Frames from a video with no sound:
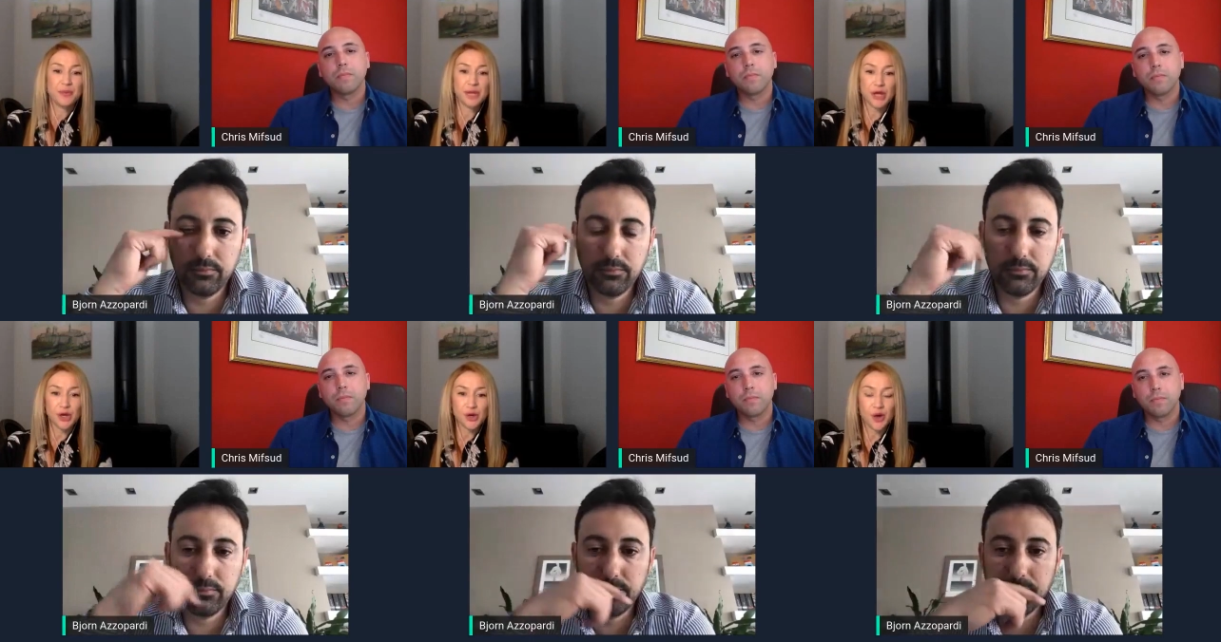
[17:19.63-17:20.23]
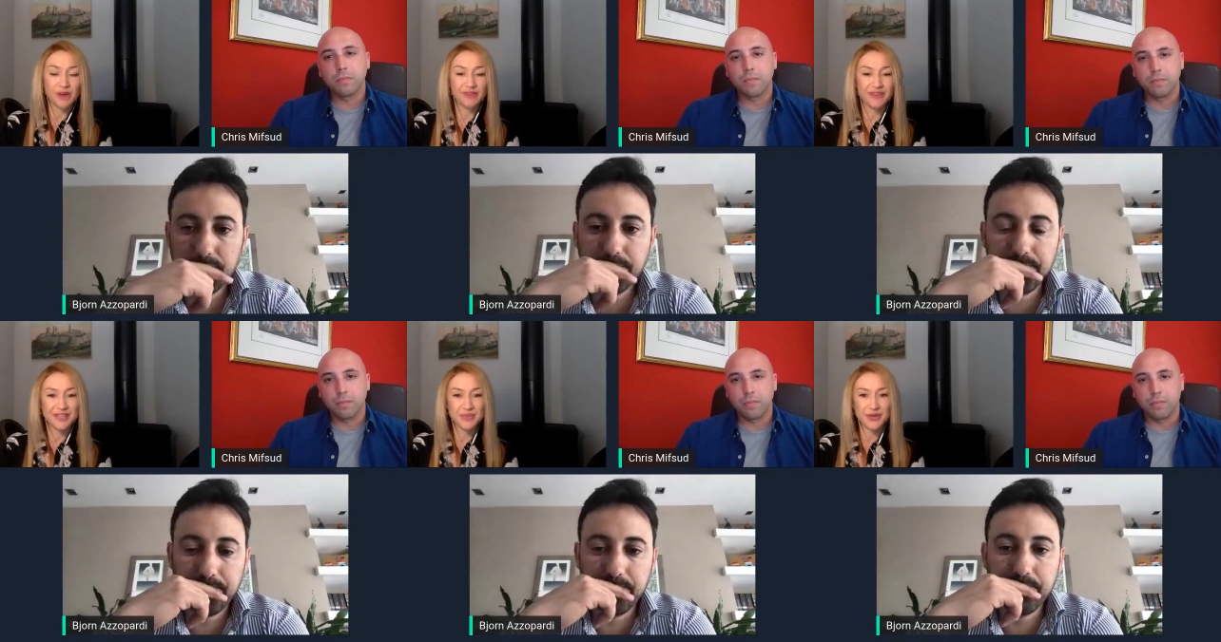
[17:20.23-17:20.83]
Speaker 1: below on
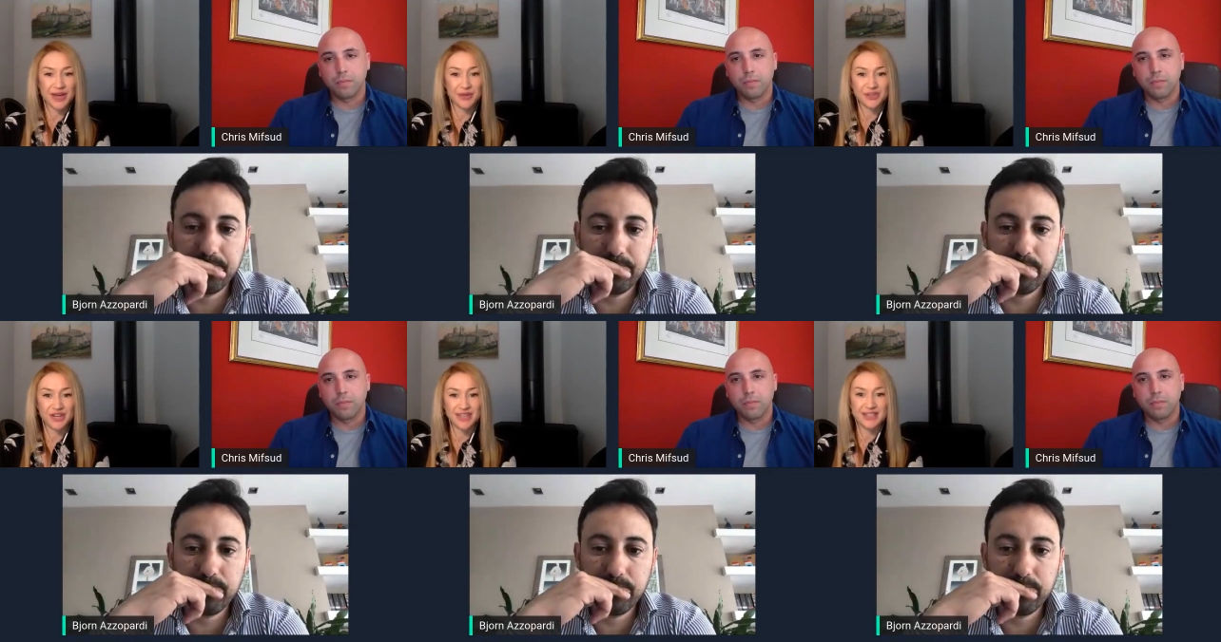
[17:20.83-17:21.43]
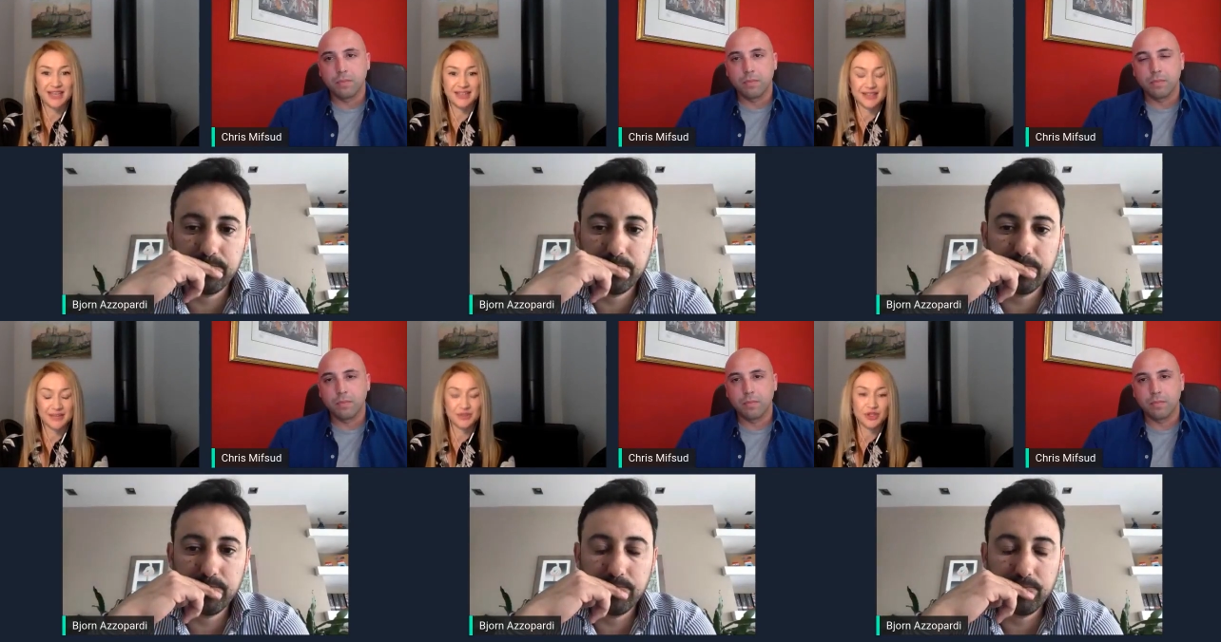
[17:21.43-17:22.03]
Facebook and we'll try to get to
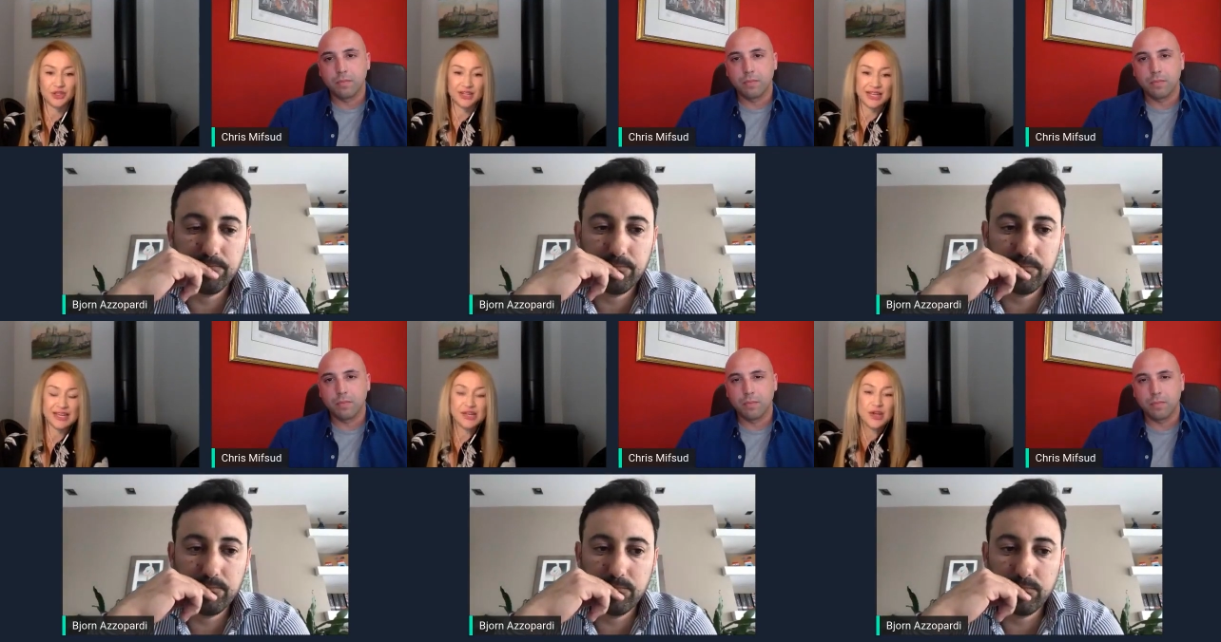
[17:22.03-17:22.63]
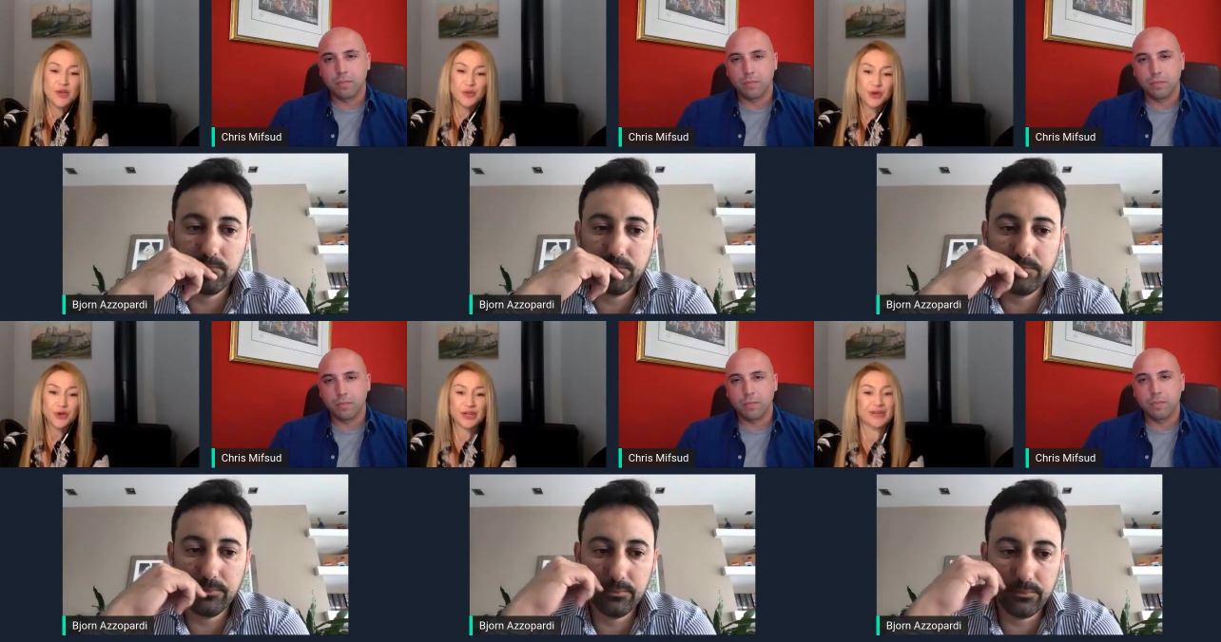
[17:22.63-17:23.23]
them shortly.
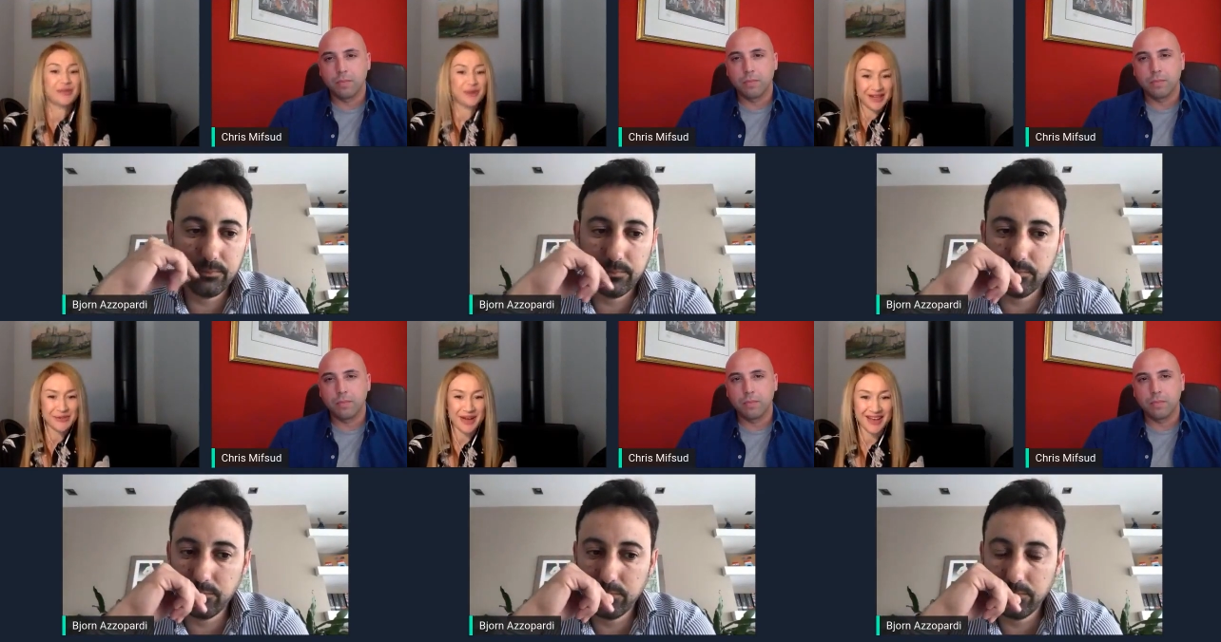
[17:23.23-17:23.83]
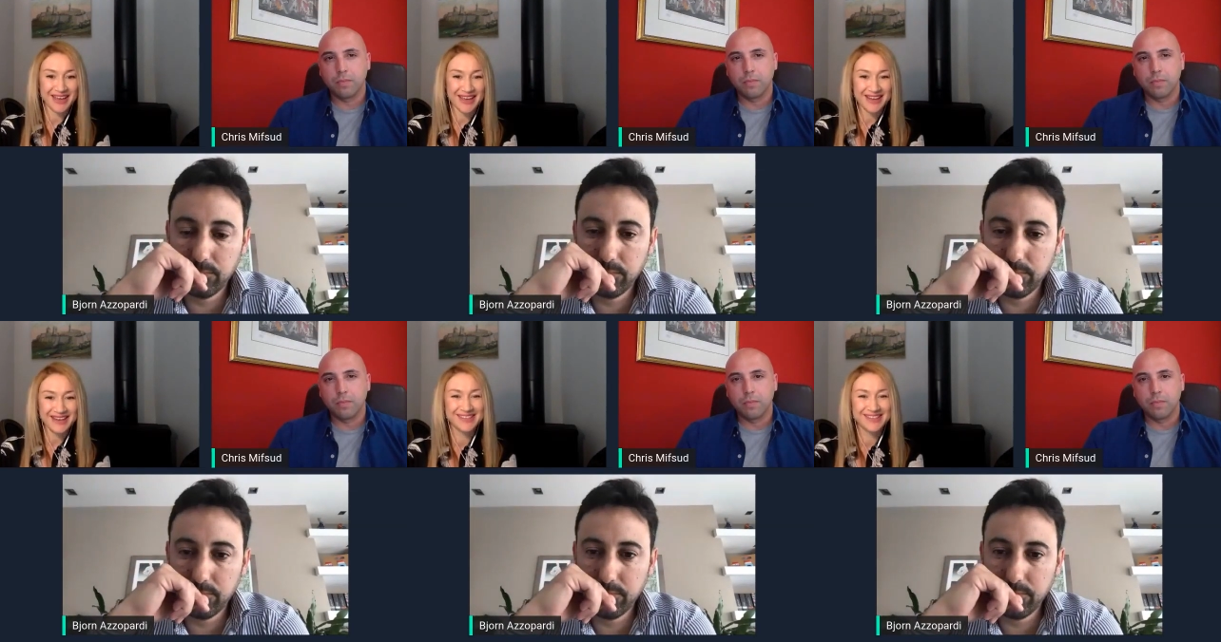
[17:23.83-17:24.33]
Bjorn, welcome back again.